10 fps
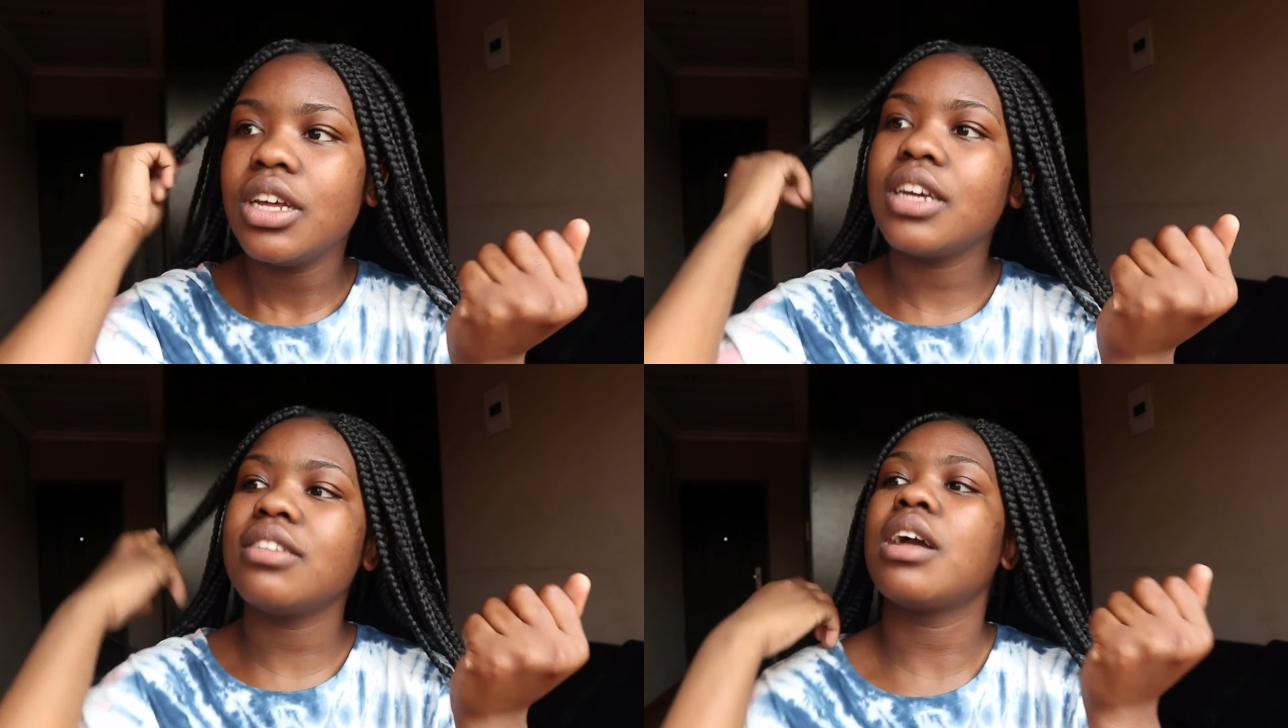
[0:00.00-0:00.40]

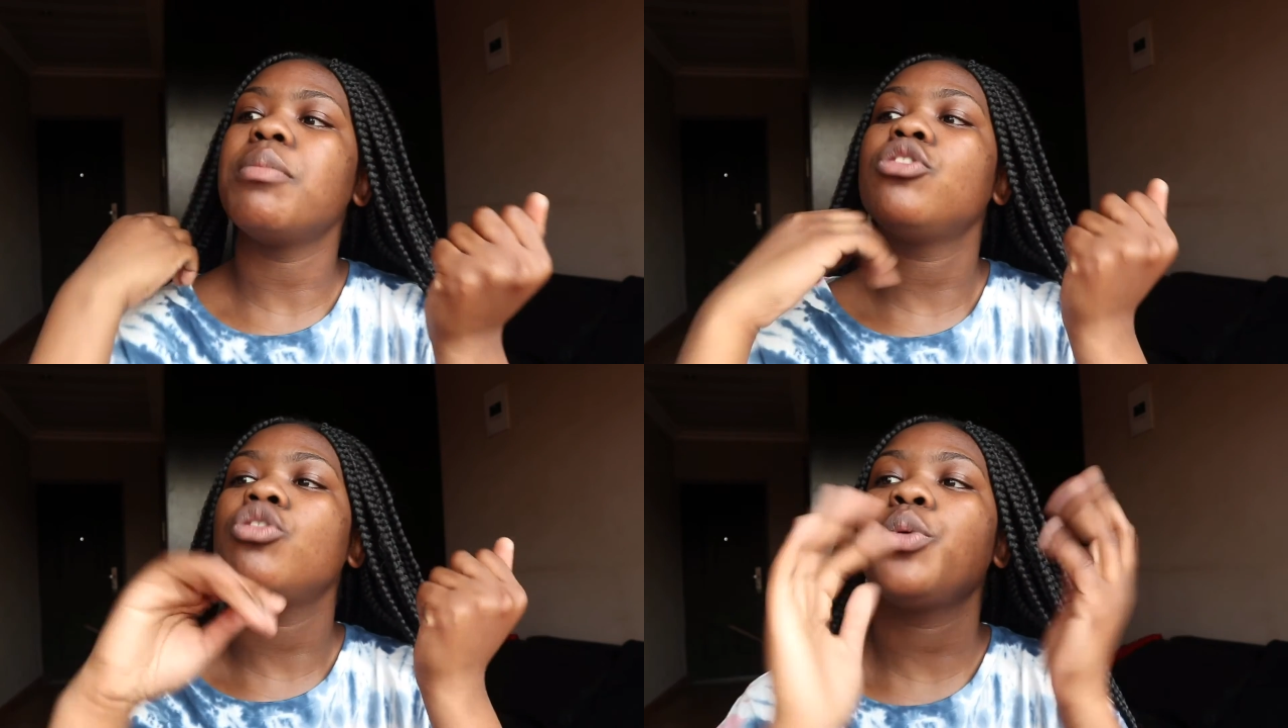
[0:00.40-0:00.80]
Because, like,
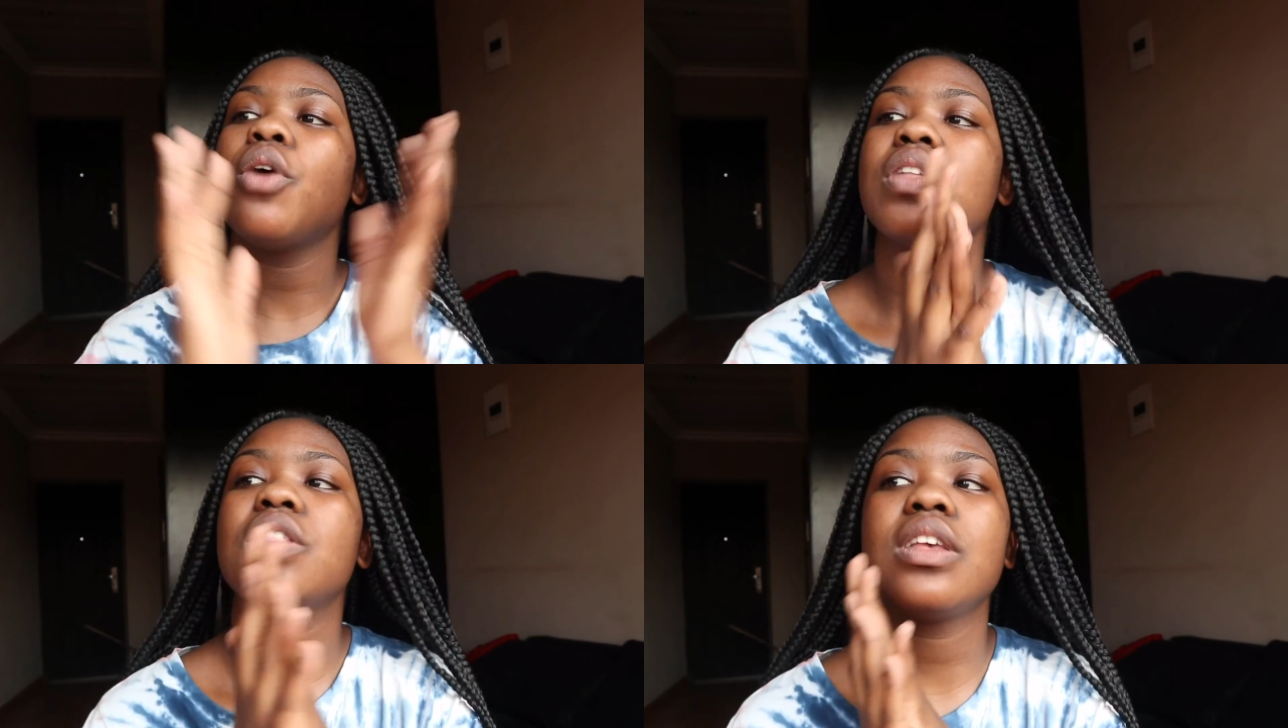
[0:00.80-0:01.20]
I'm gonna drop you
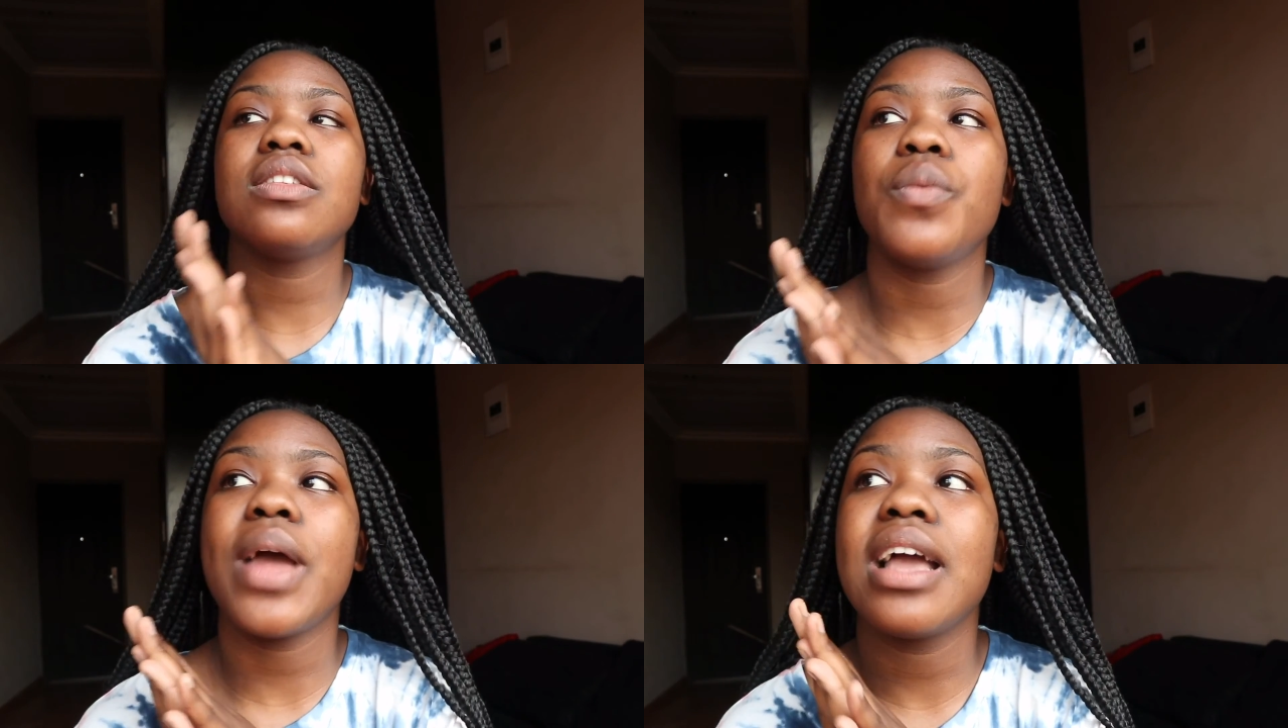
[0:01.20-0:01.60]
off at the
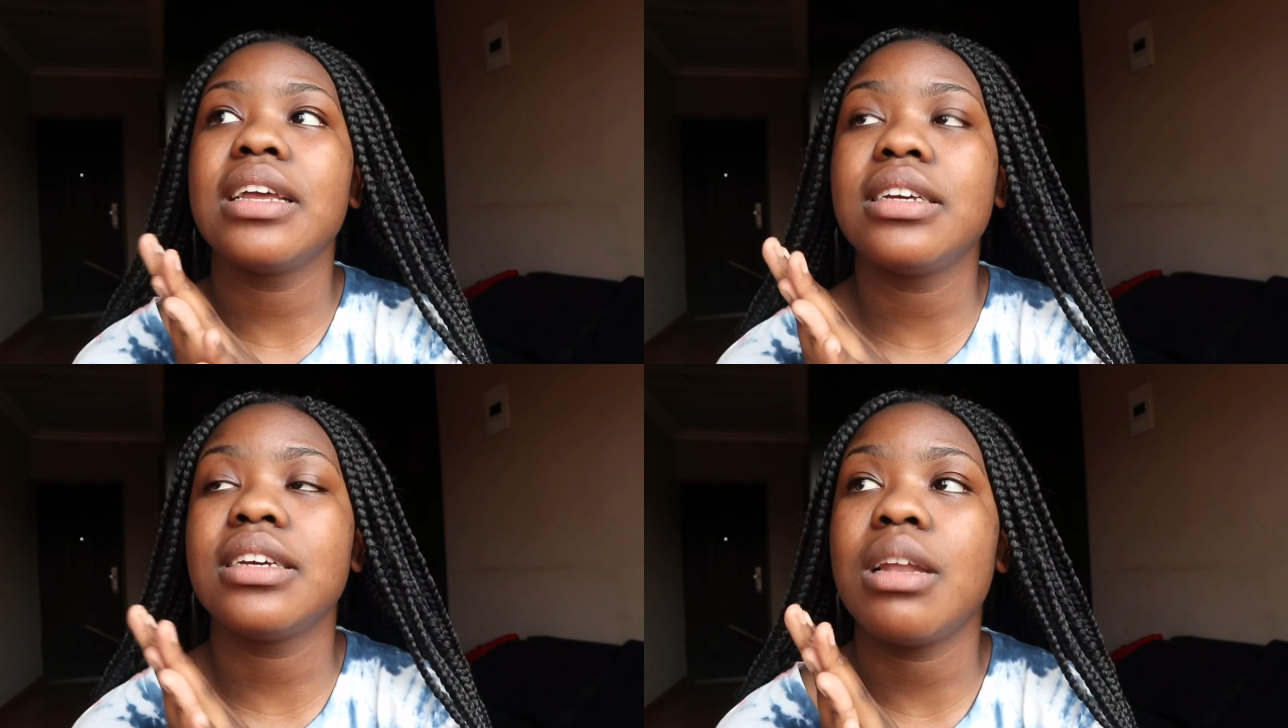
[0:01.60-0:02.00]
taxi
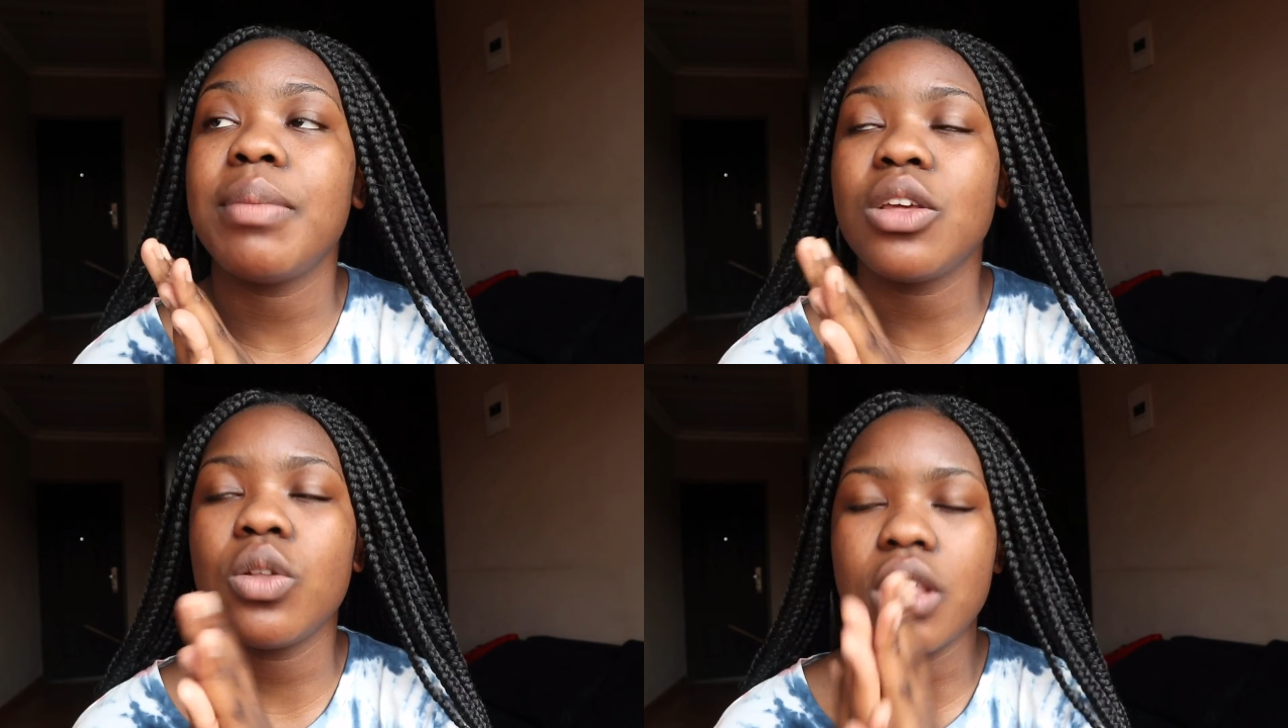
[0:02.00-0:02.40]
rank, and I'm
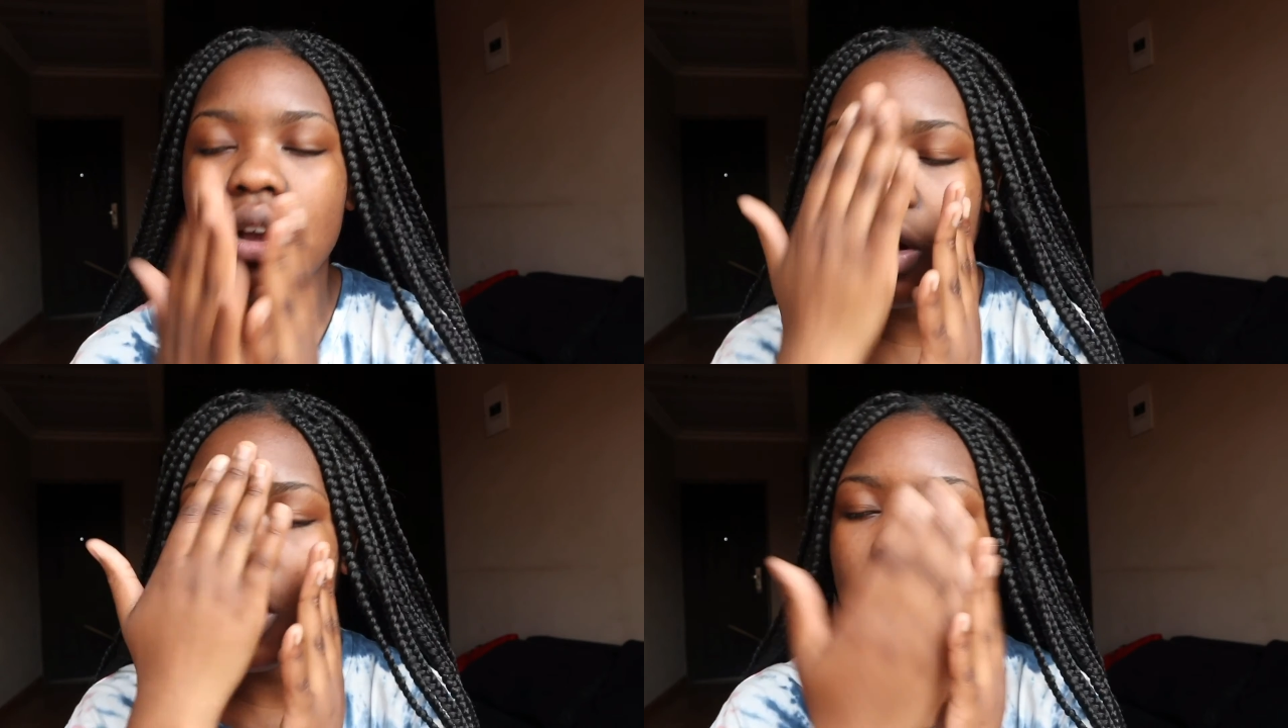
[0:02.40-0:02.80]
like, oh,
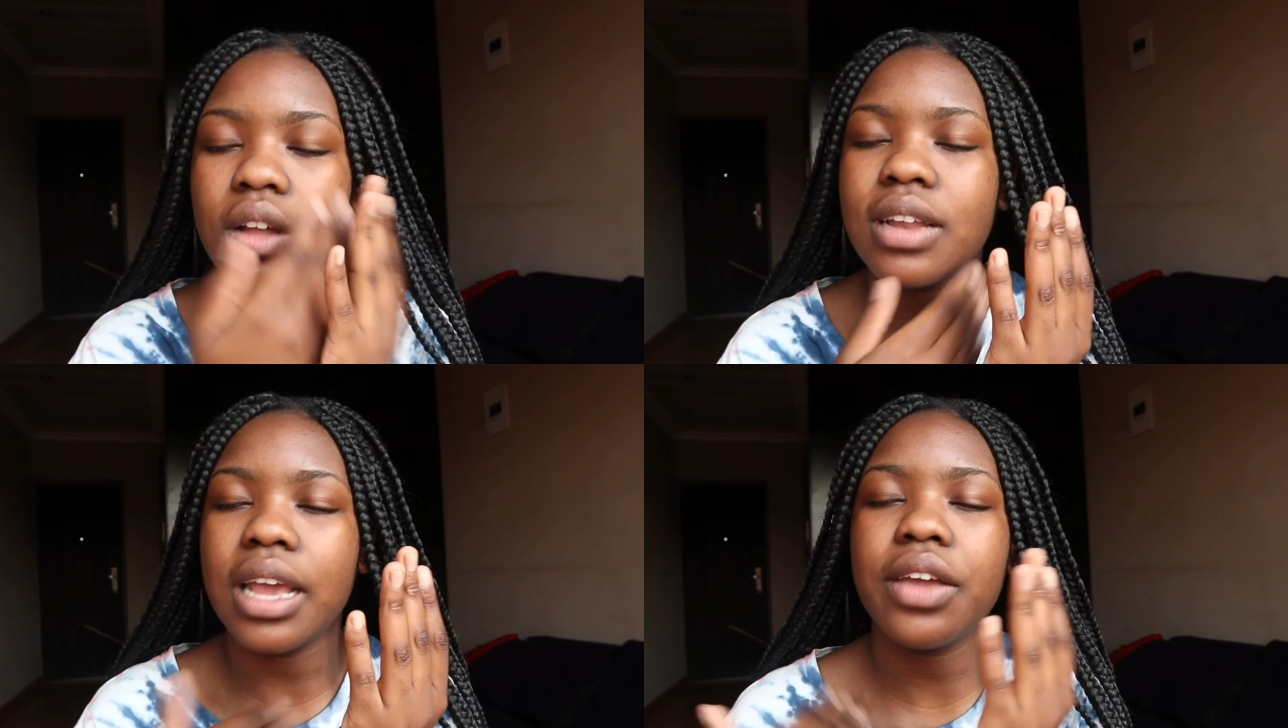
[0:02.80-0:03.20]
thank
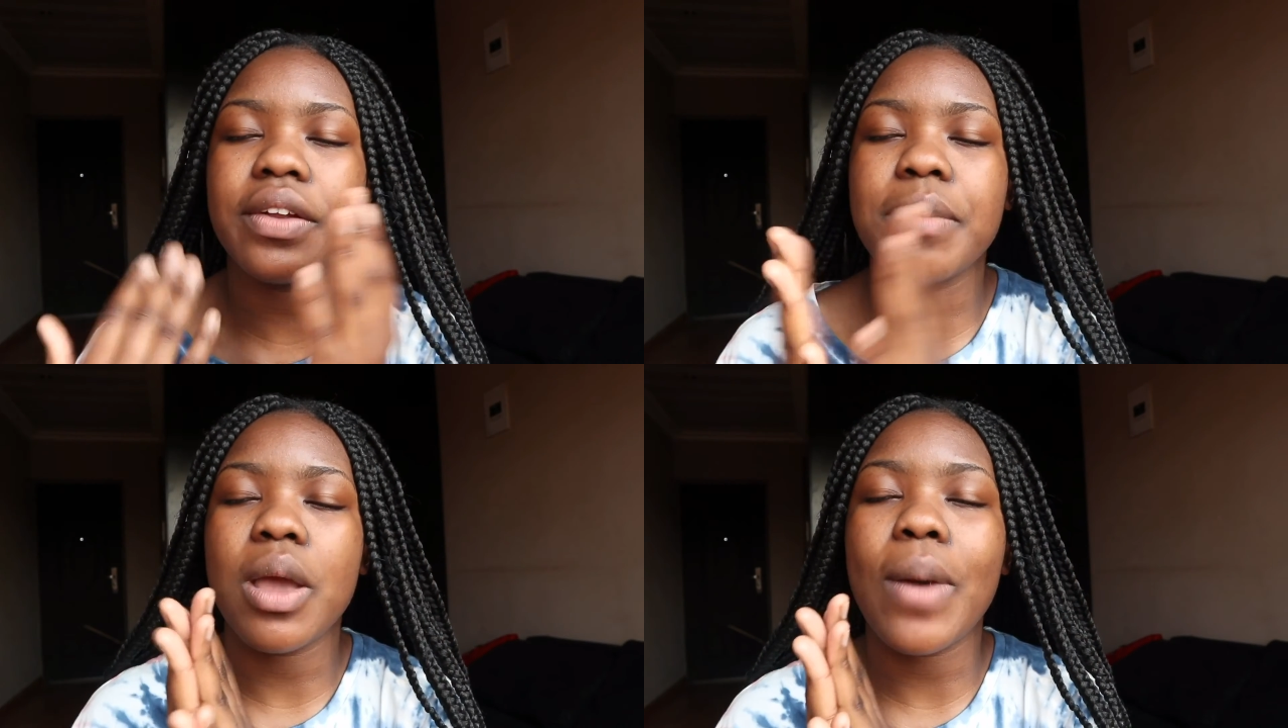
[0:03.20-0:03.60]
God I
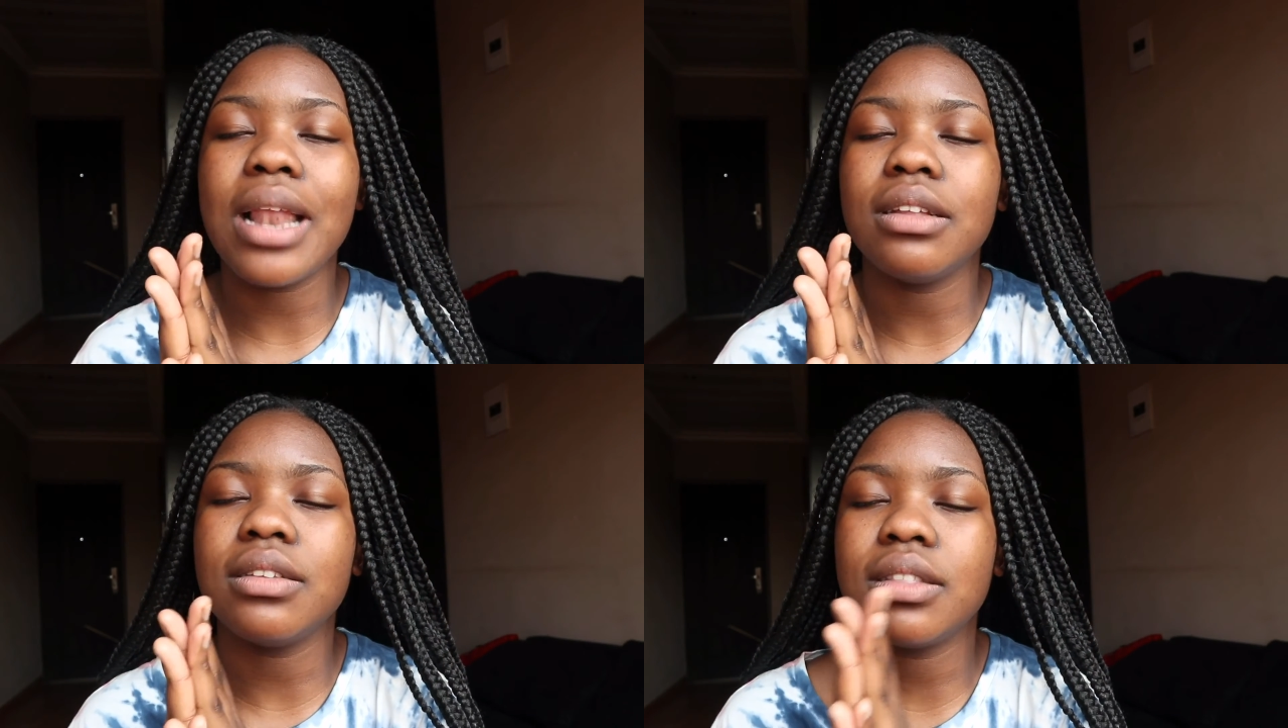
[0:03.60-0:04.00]
carried my
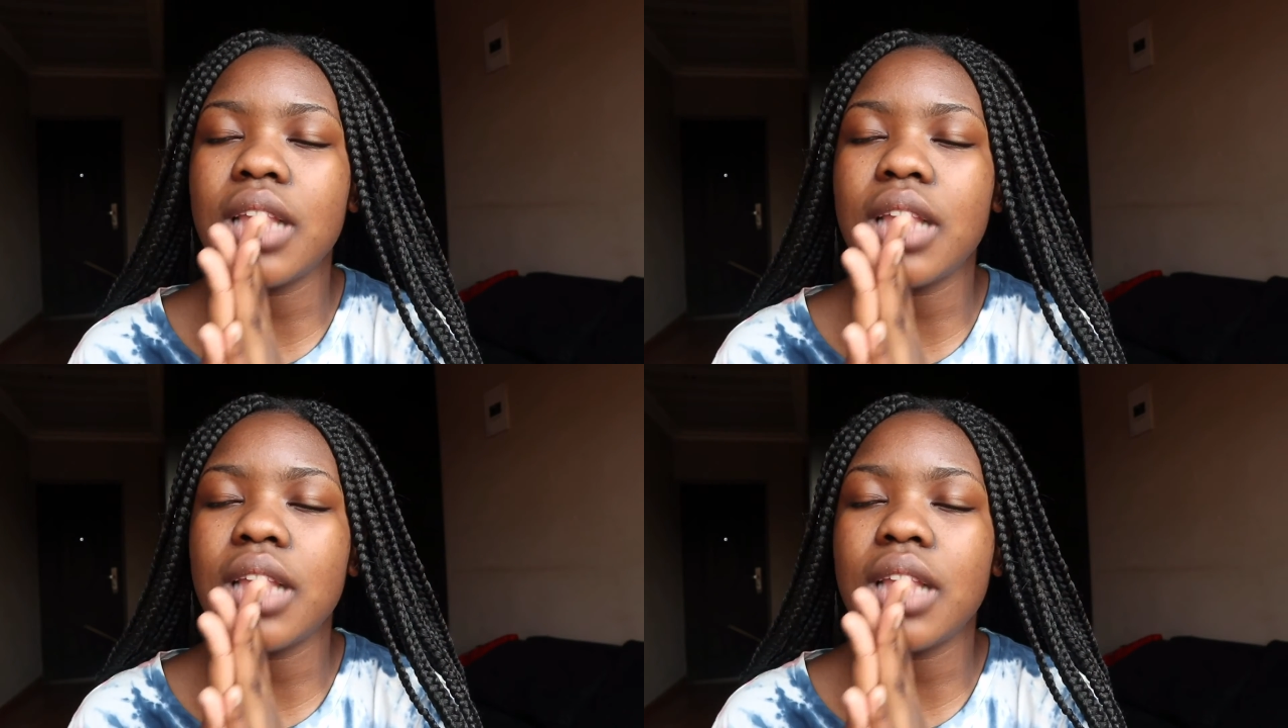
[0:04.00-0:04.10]
wallet.